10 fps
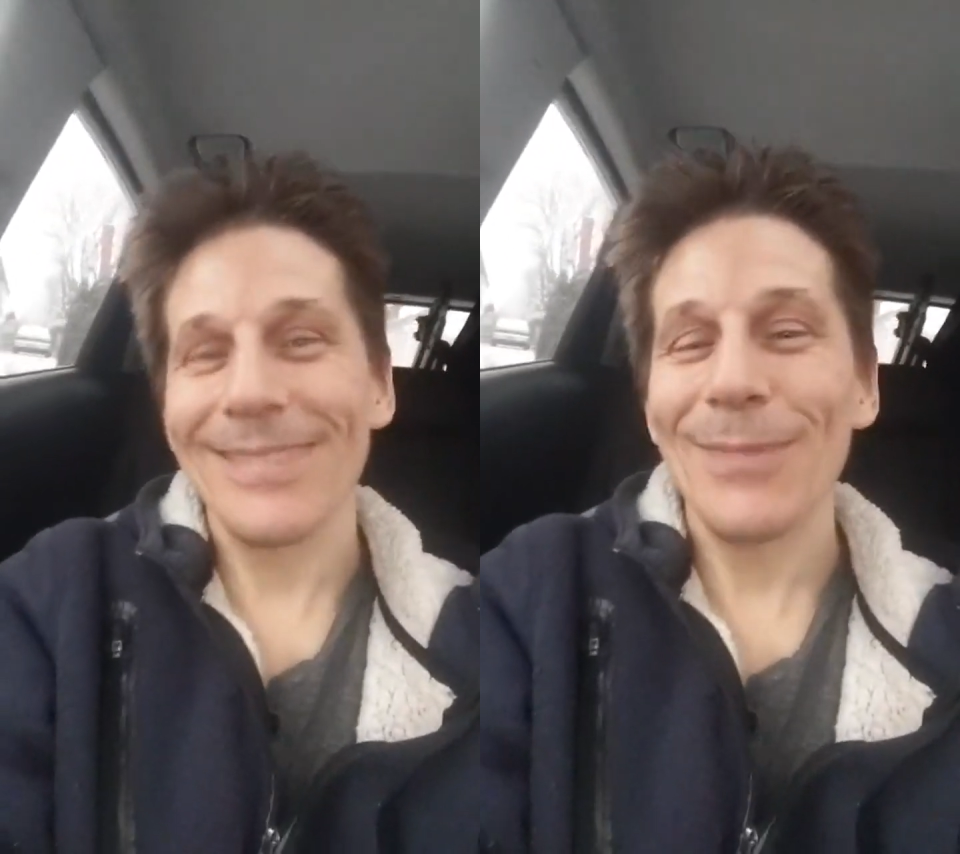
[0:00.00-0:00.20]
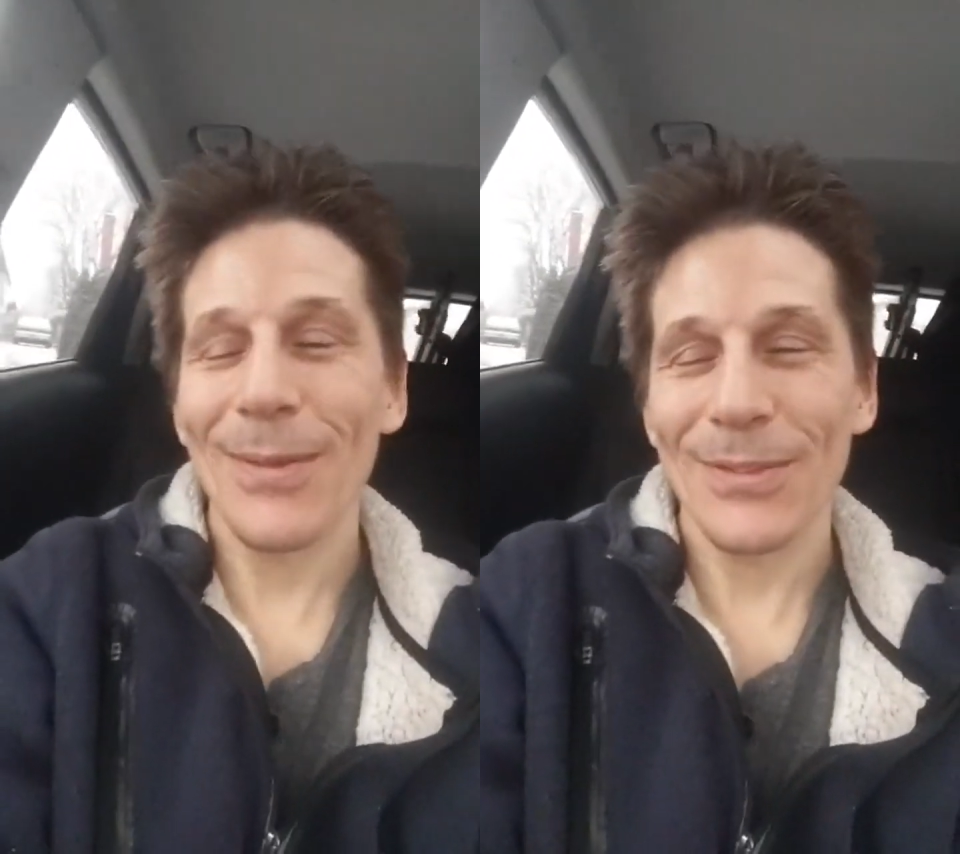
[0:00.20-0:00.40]

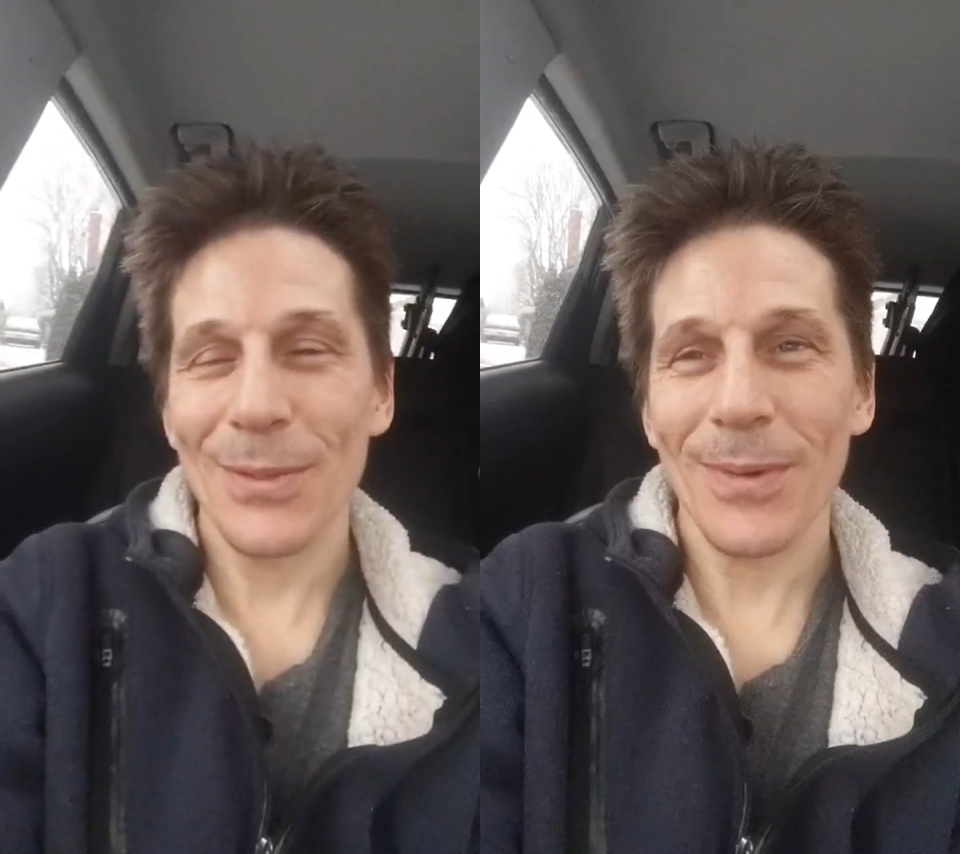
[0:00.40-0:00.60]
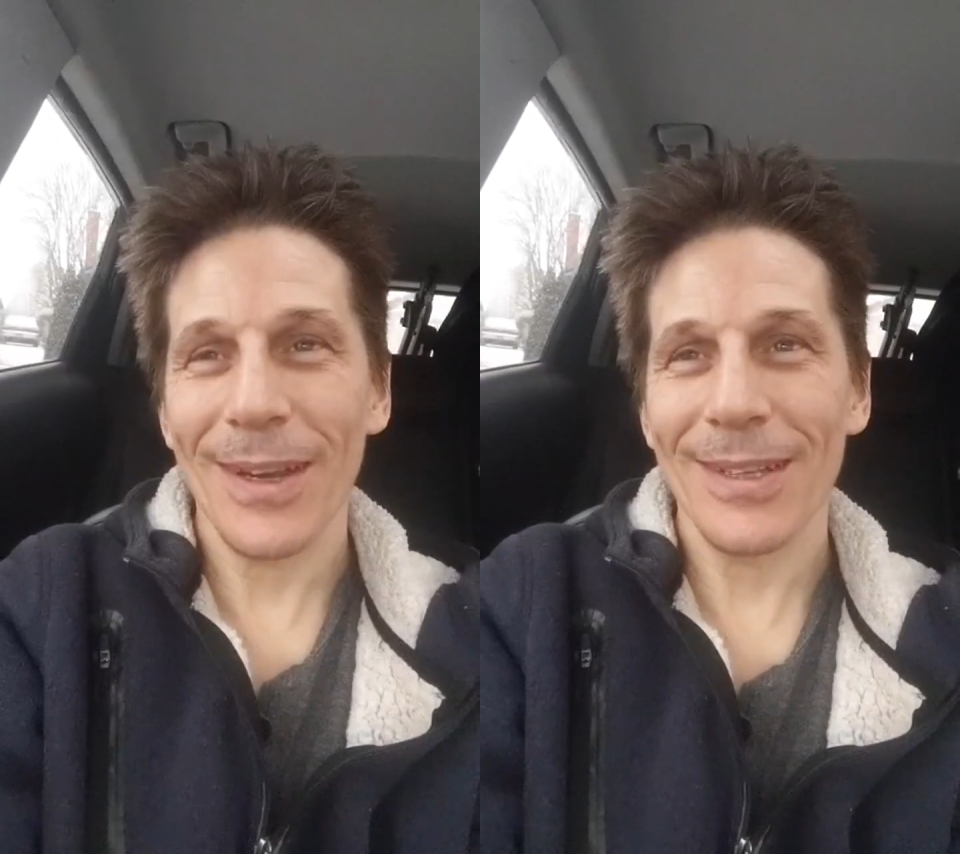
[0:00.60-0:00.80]
maybe
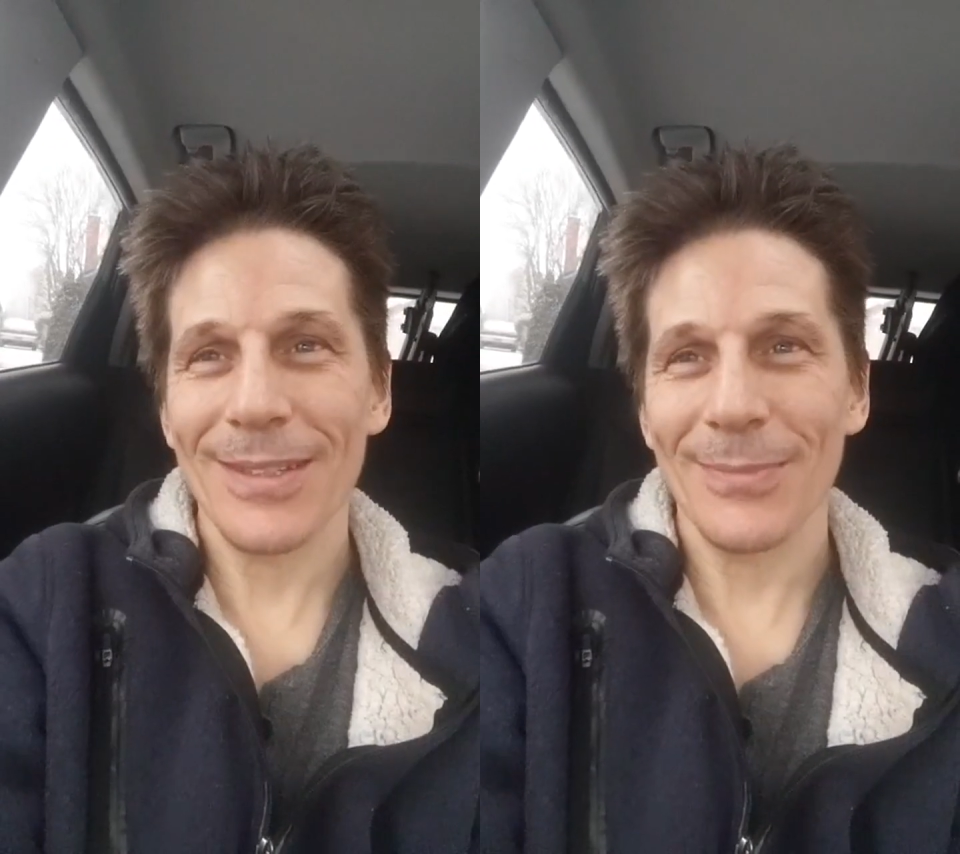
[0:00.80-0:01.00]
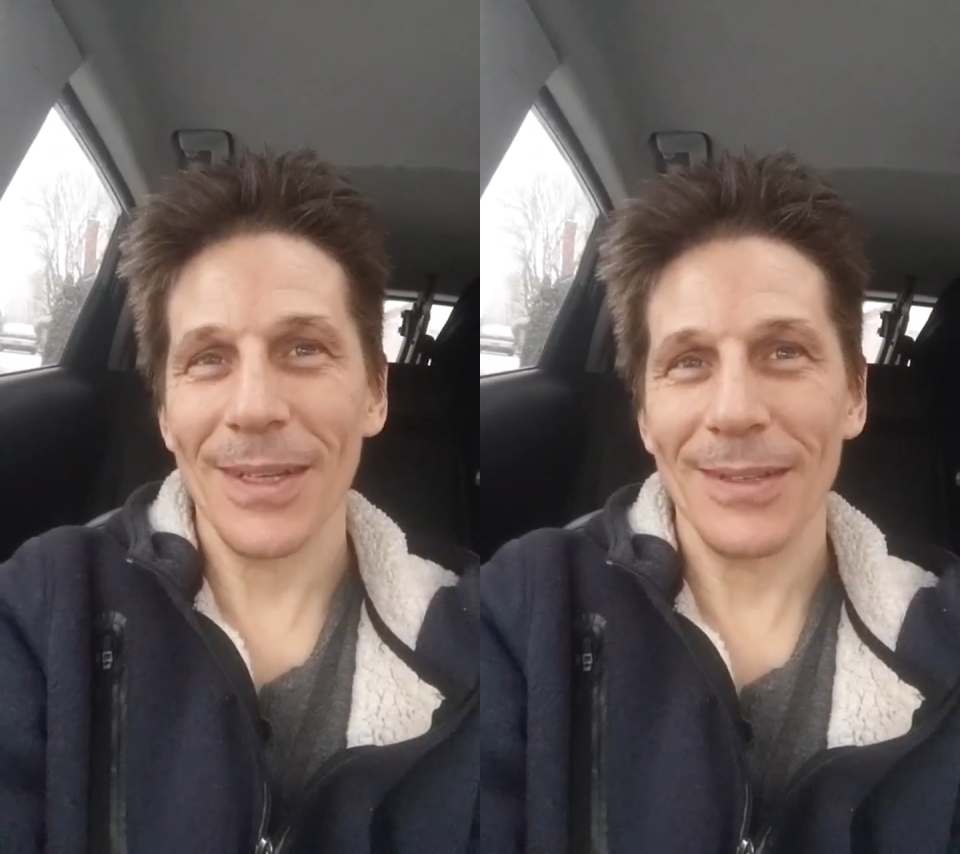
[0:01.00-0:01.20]
dreamer
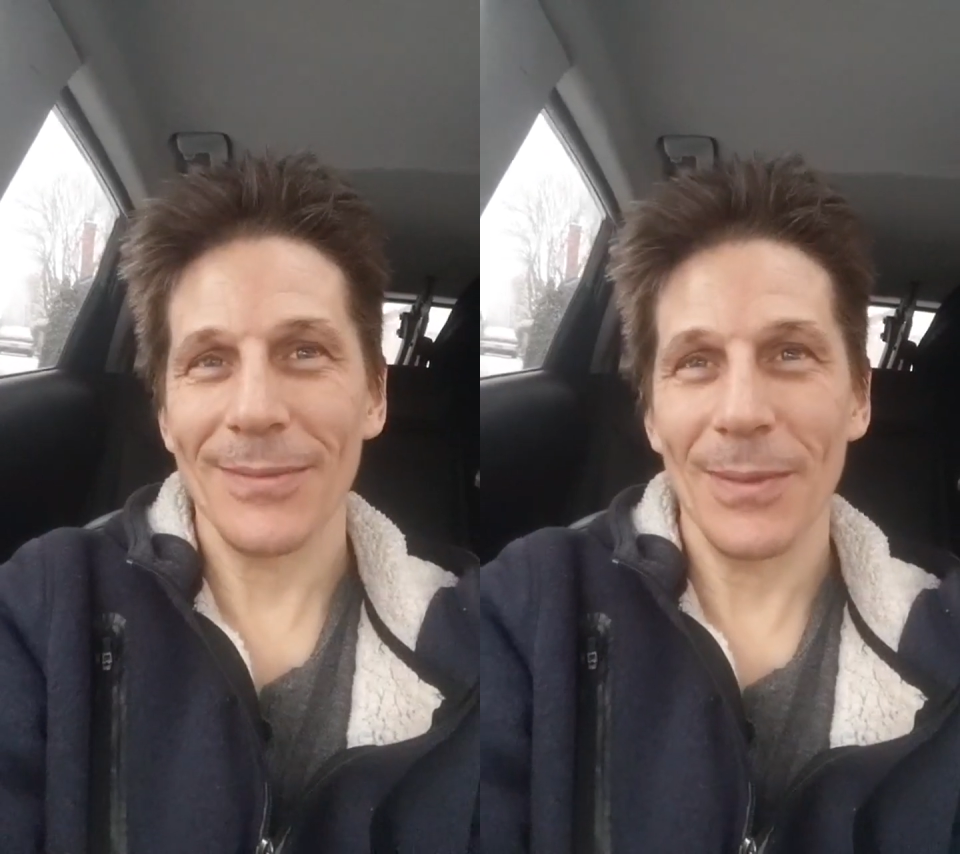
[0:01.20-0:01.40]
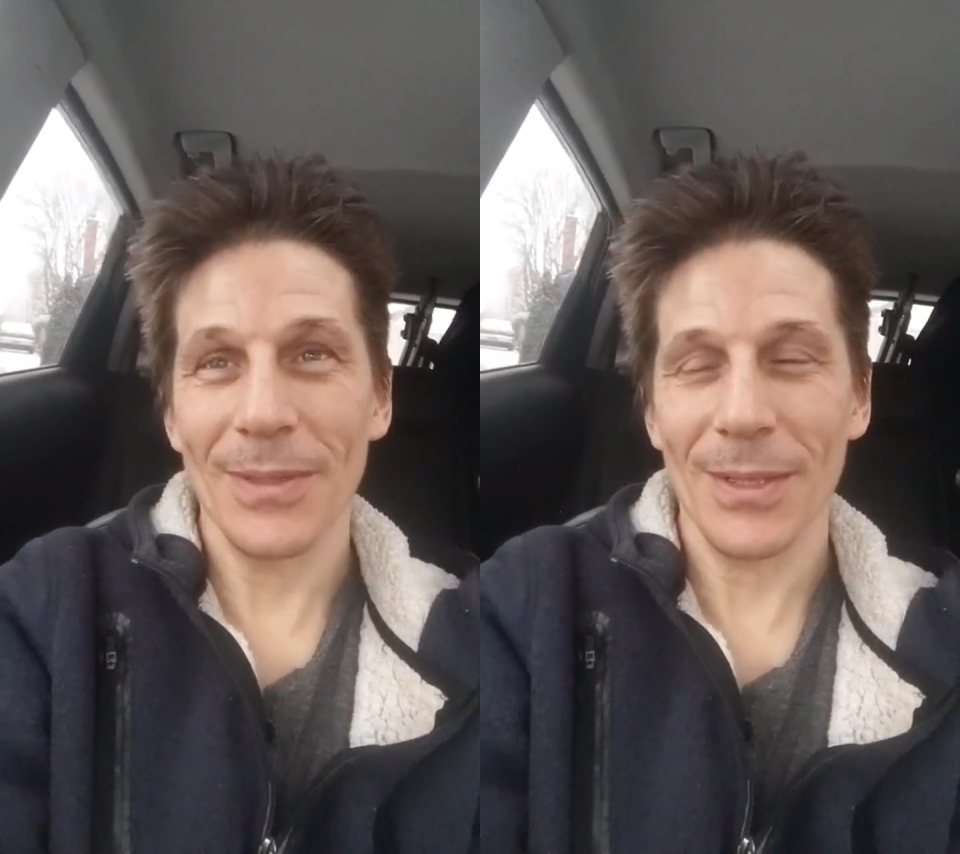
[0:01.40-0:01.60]
has, but
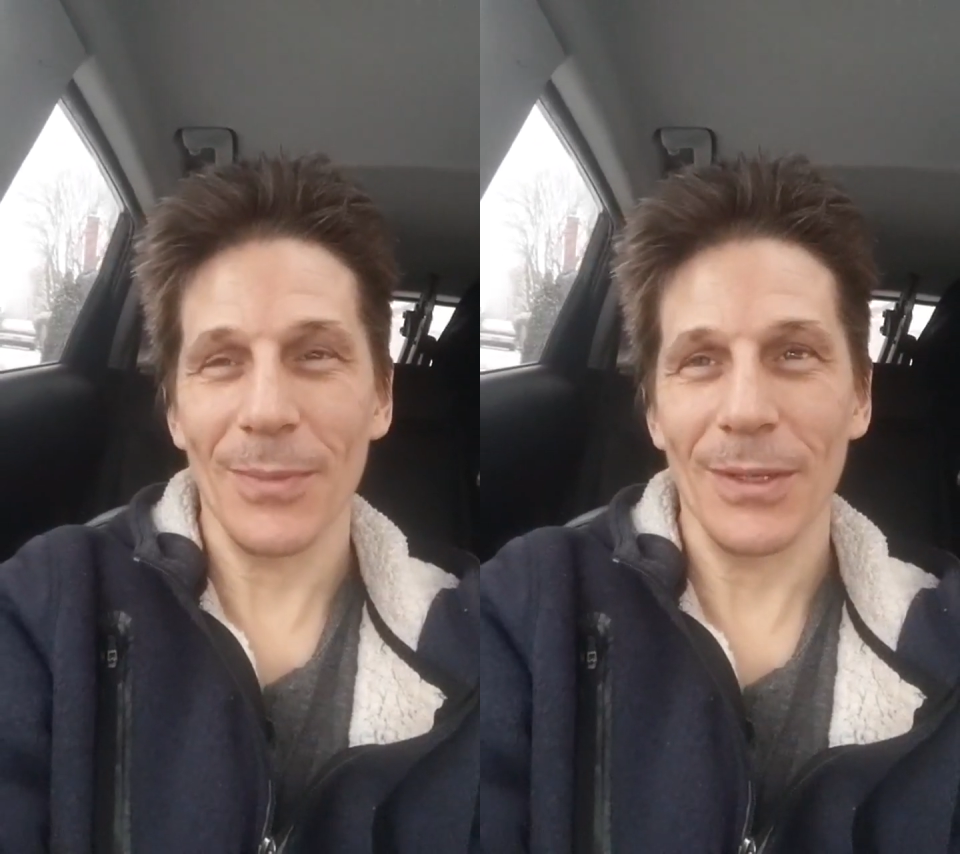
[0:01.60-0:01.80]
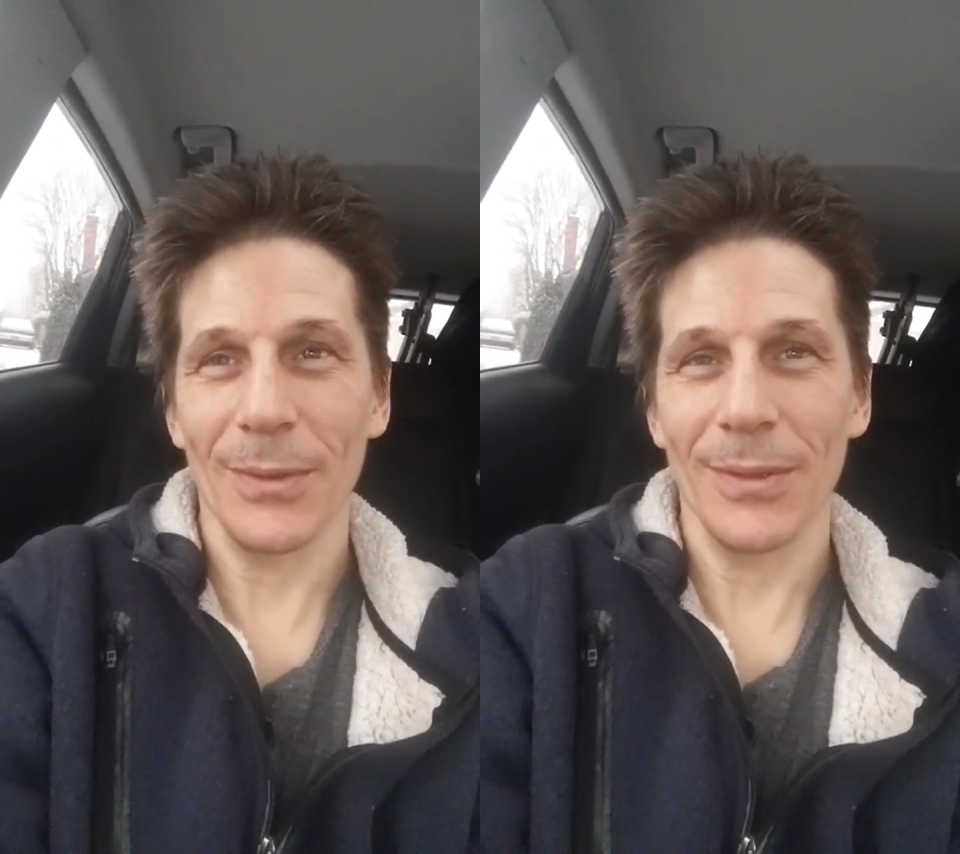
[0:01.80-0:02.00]
maybe
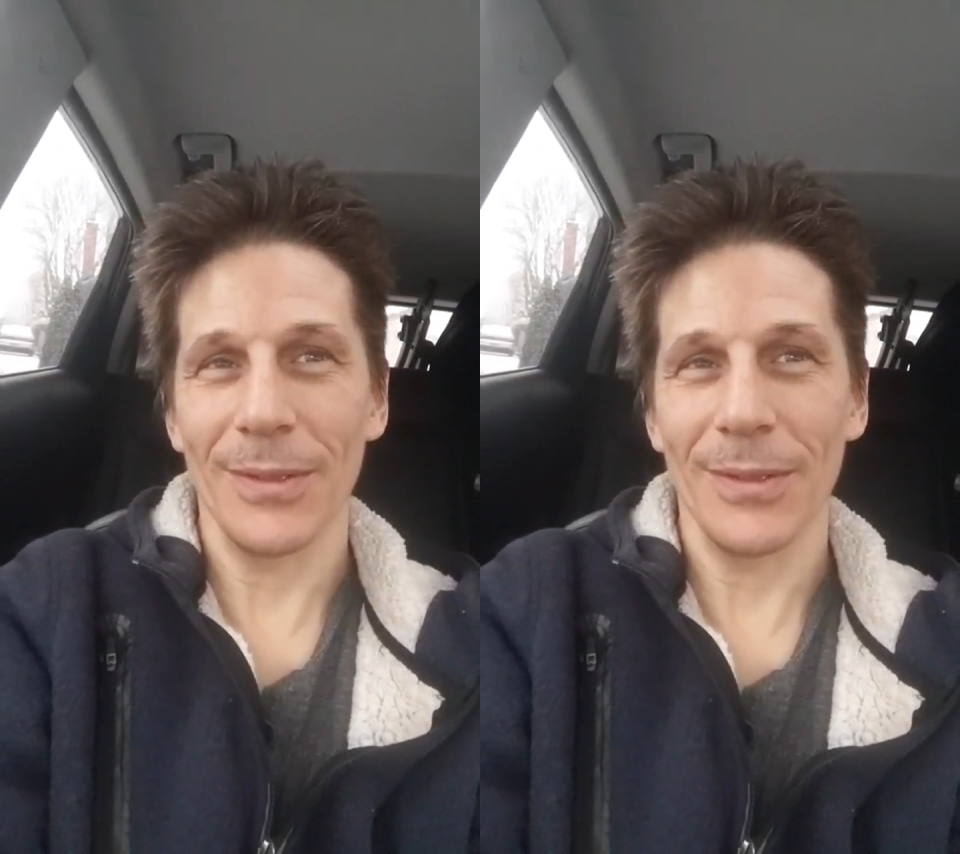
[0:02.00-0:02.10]
somebody will